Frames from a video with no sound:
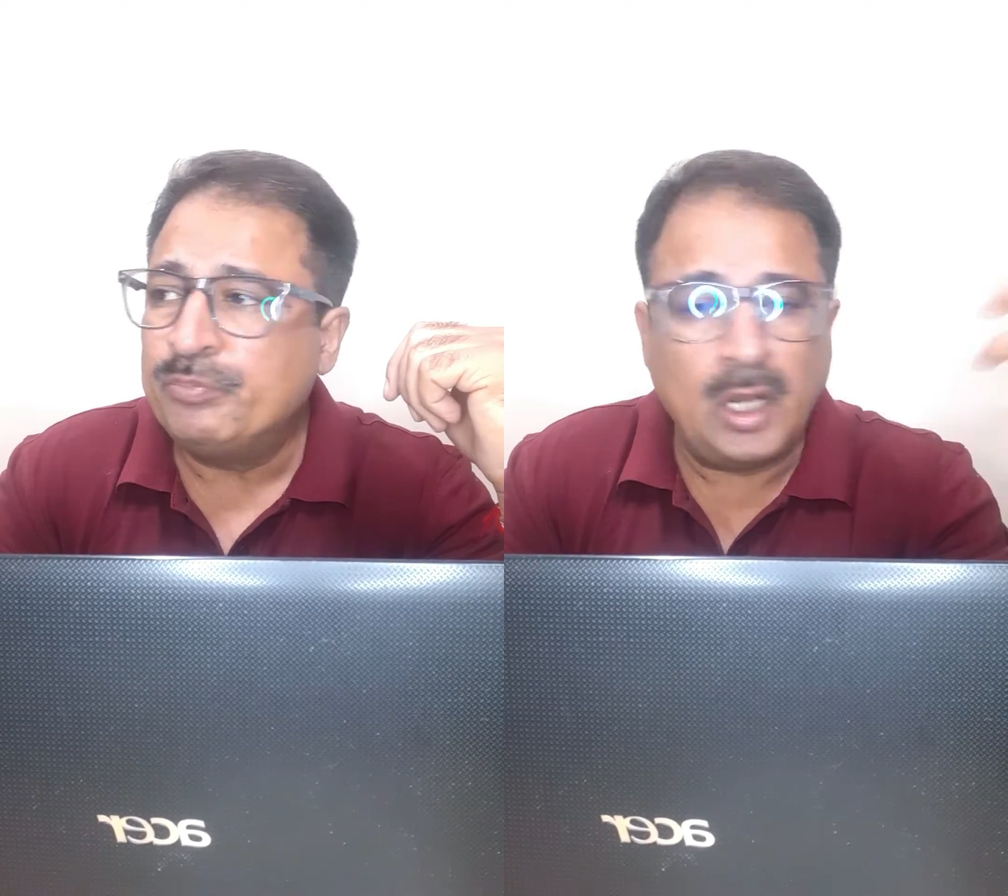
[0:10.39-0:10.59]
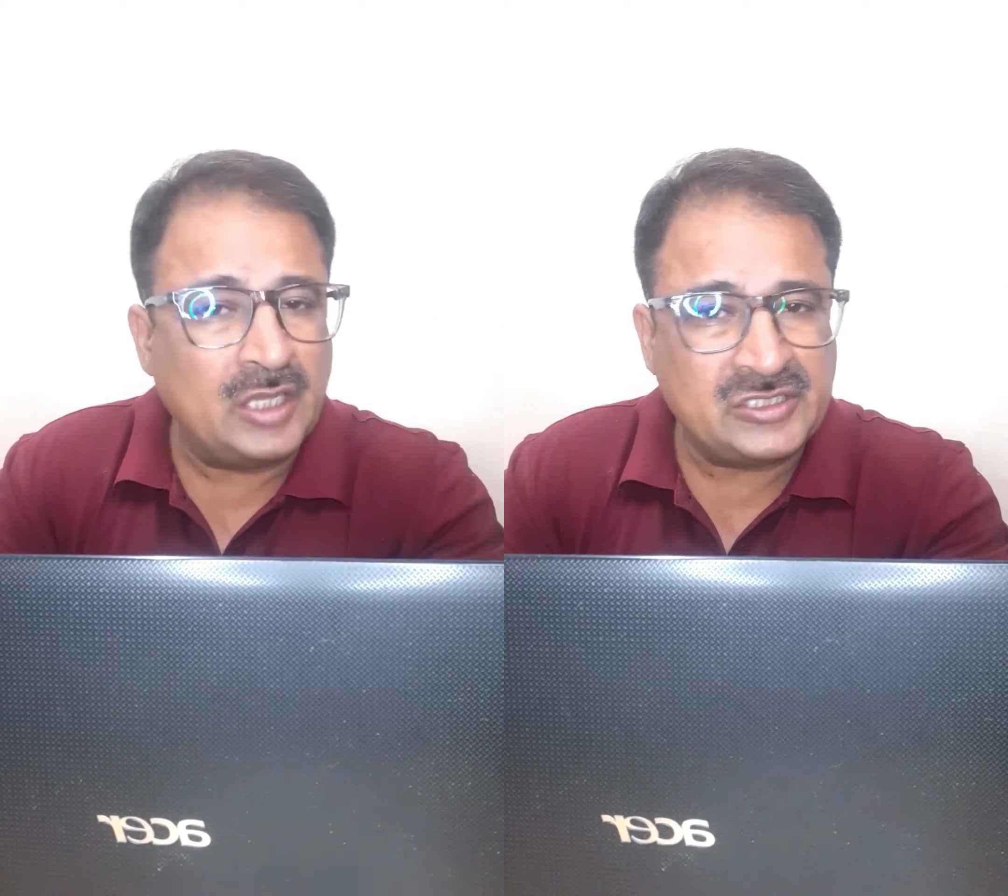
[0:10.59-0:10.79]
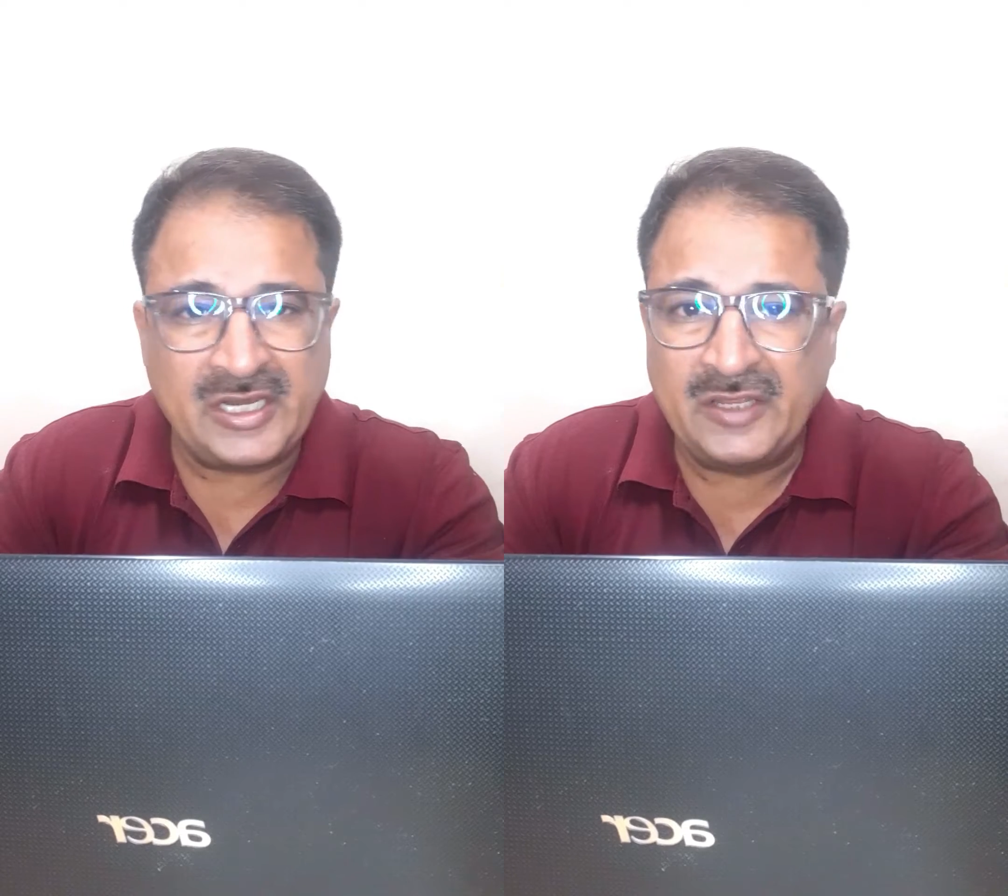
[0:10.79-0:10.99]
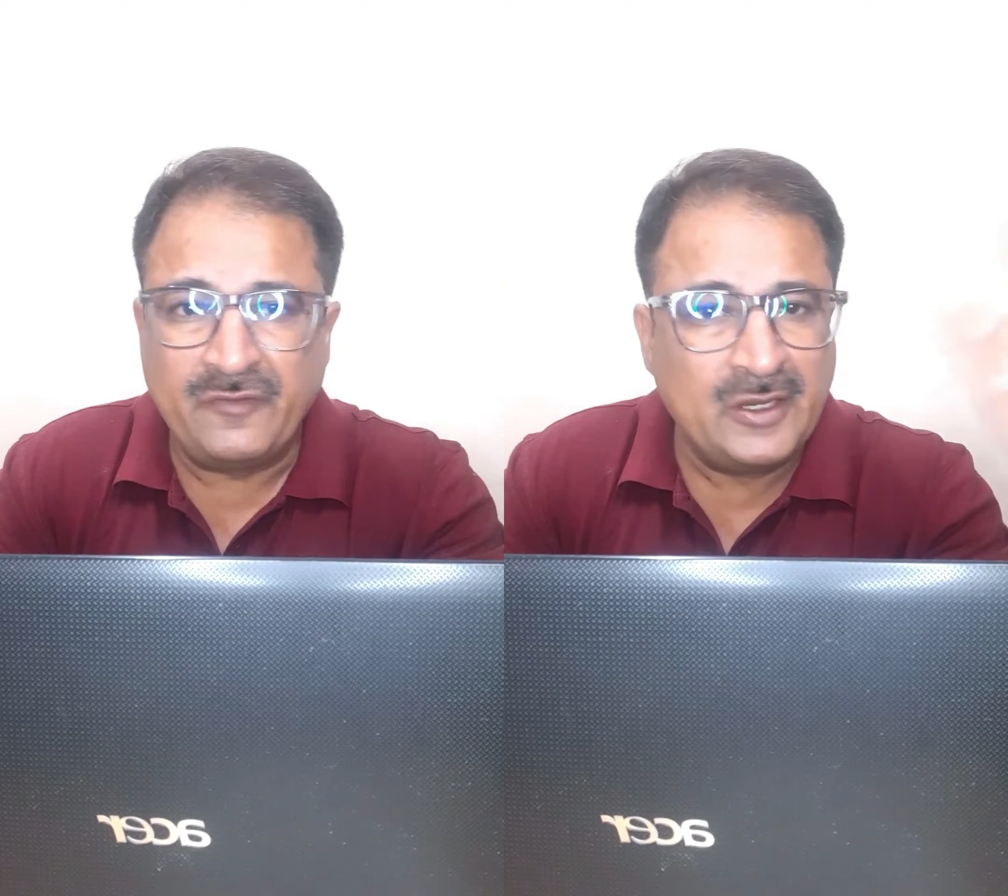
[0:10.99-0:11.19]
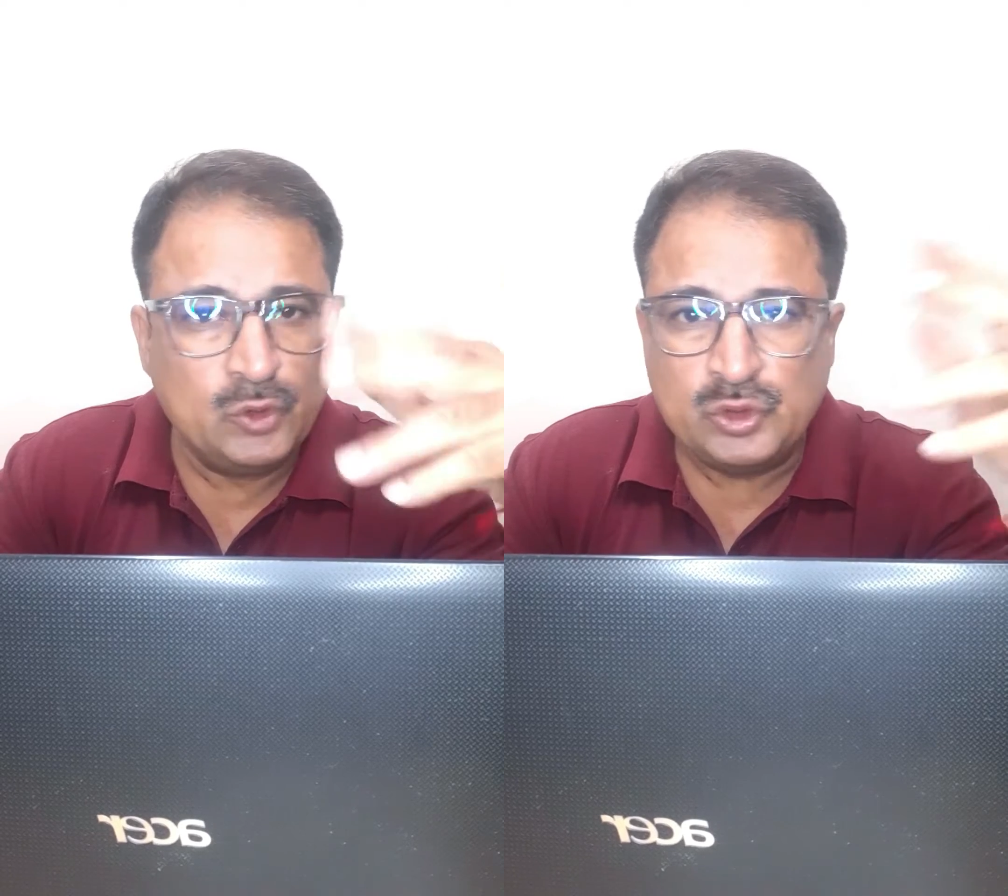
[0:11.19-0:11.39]
Assigning
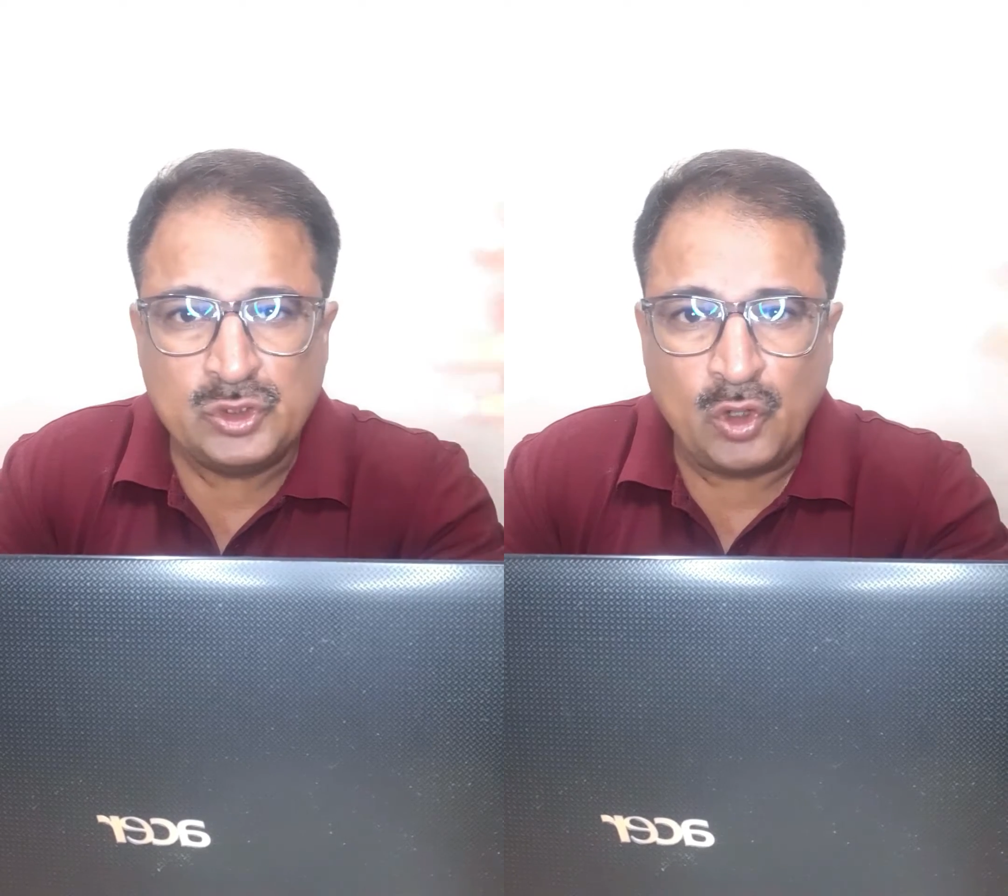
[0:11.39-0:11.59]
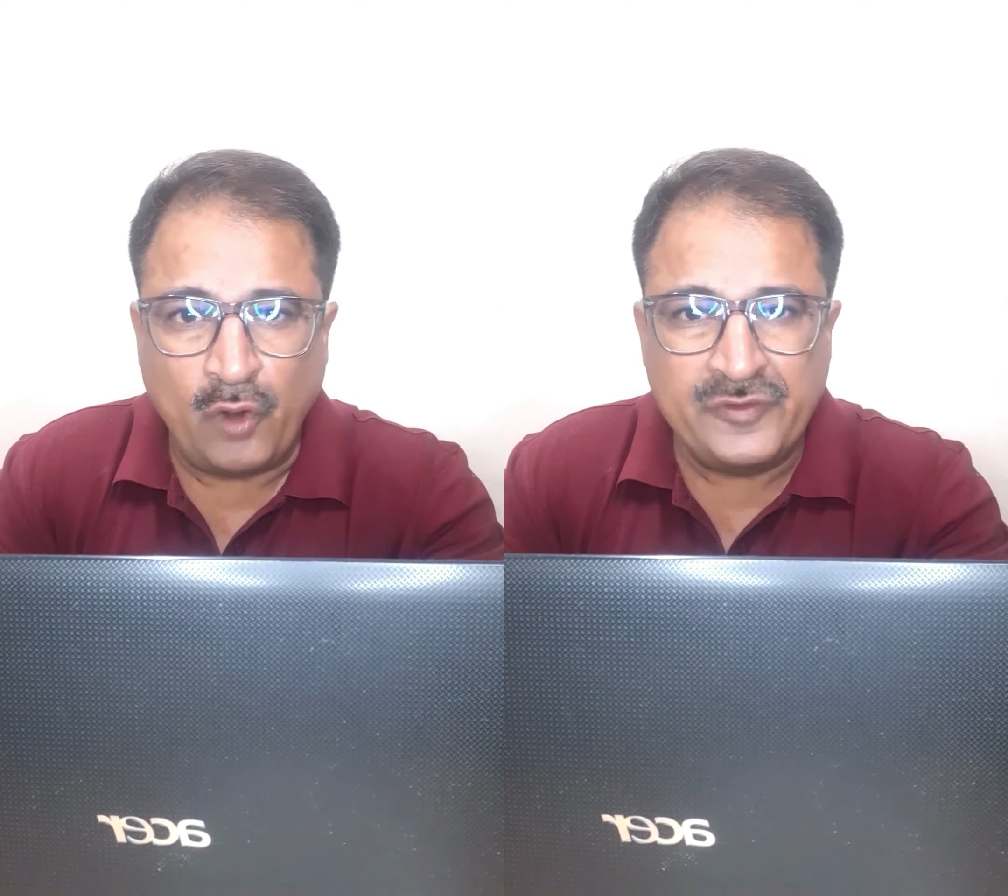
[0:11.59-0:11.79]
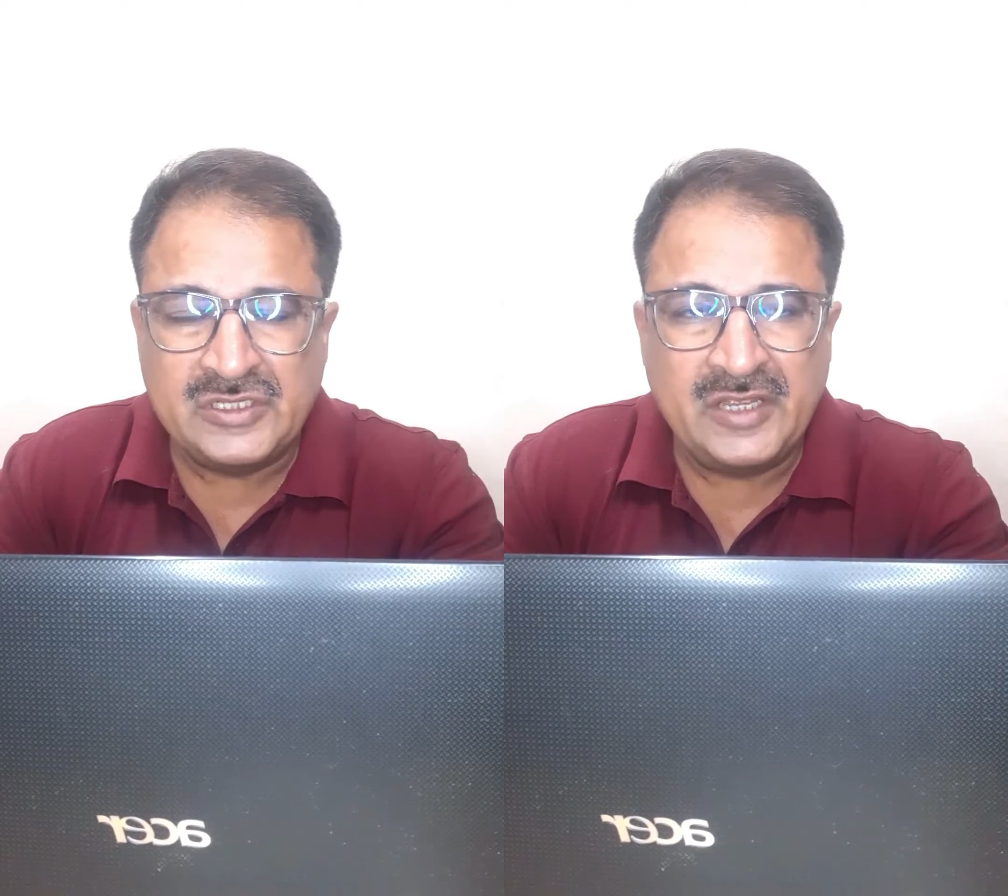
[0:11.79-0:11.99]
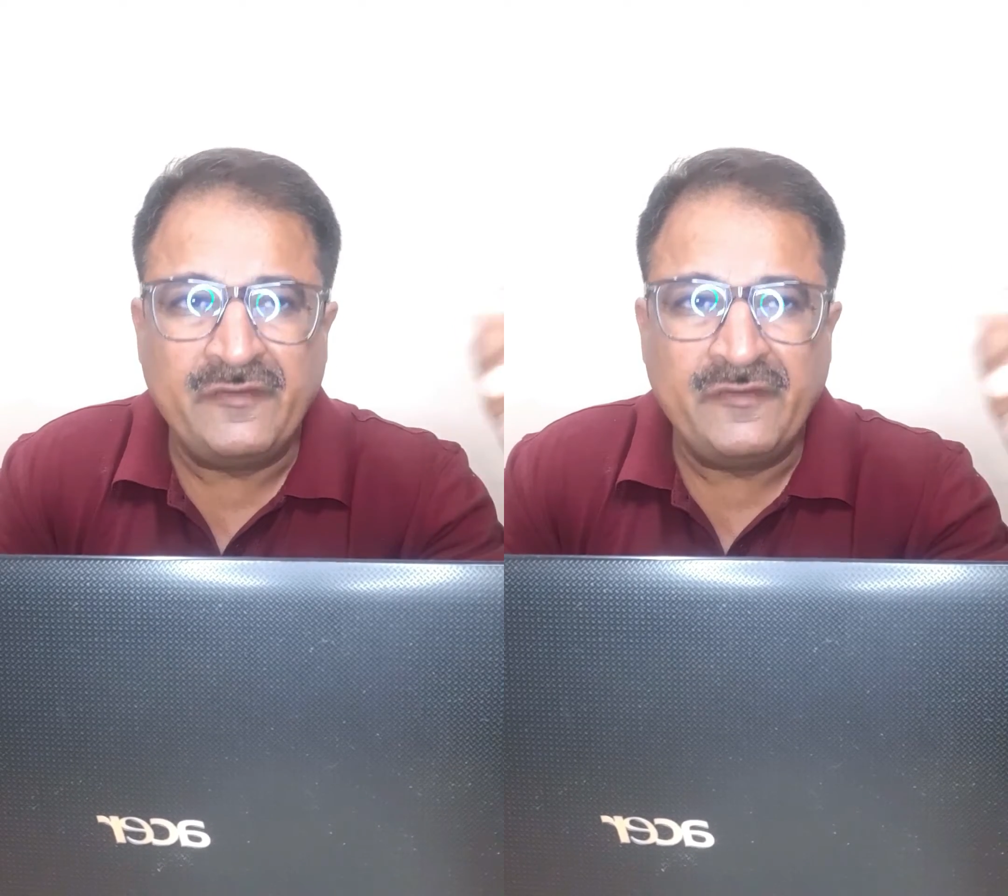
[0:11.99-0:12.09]
values. Obviously,